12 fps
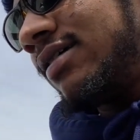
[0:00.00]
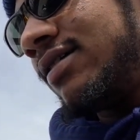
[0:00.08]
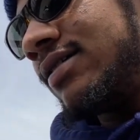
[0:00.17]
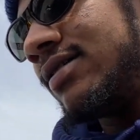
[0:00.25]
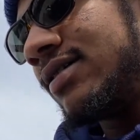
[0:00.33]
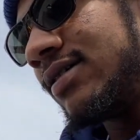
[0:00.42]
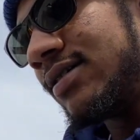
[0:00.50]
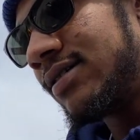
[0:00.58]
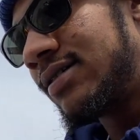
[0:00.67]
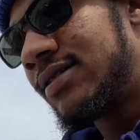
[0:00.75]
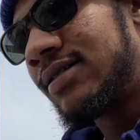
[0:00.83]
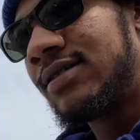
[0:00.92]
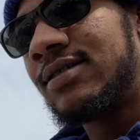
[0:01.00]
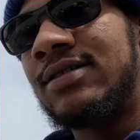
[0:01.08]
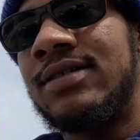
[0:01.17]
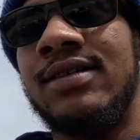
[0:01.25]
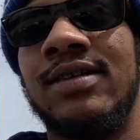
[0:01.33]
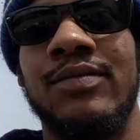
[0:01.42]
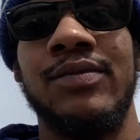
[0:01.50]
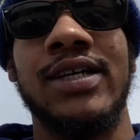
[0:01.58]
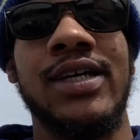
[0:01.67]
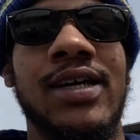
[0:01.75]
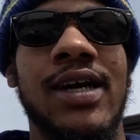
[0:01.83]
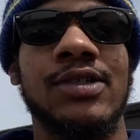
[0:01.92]
like that. But yeah,
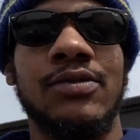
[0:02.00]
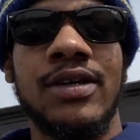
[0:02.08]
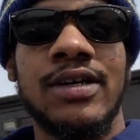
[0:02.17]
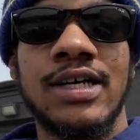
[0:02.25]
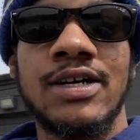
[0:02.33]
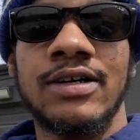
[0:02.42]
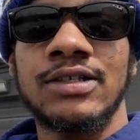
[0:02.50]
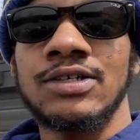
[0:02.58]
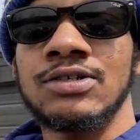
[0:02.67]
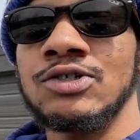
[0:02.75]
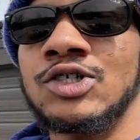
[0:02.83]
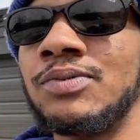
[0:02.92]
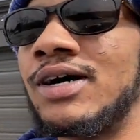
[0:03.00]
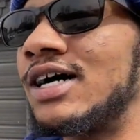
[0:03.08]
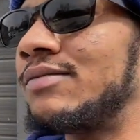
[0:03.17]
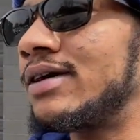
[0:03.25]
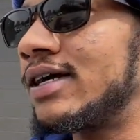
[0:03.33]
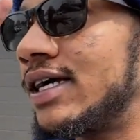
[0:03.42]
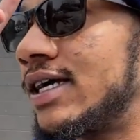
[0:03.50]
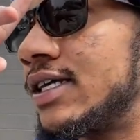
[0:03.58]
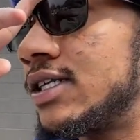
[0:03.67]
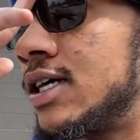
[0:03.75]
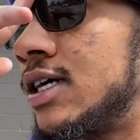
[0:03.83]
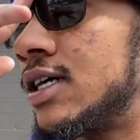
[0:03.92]
guys, we are here at the new spot, man.
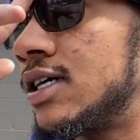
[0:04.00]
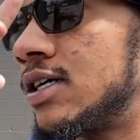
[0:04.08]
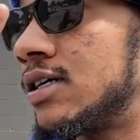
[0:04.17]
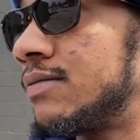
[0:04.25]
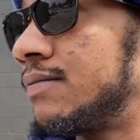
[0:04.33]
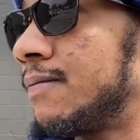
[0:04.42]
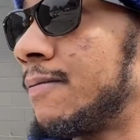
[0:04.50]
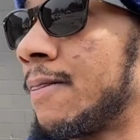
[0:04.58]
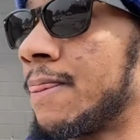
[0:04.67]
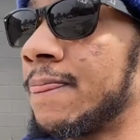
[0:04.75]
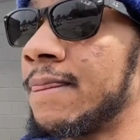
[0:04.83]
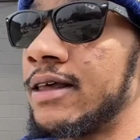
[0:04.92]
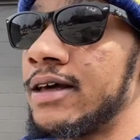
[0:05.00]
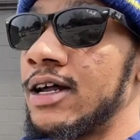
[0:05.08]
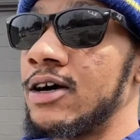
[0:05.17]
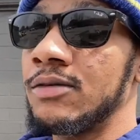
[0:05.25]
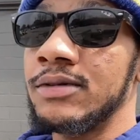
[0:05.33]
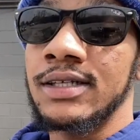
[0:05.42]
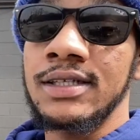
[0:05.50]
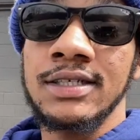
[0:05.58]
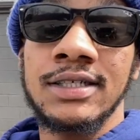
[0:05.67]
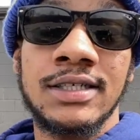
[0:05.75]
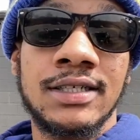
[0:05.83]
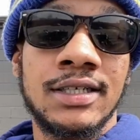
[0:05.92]
And I hope that this
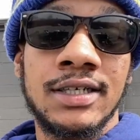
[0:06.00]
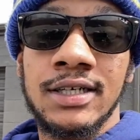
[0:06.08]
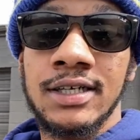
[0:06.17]
is the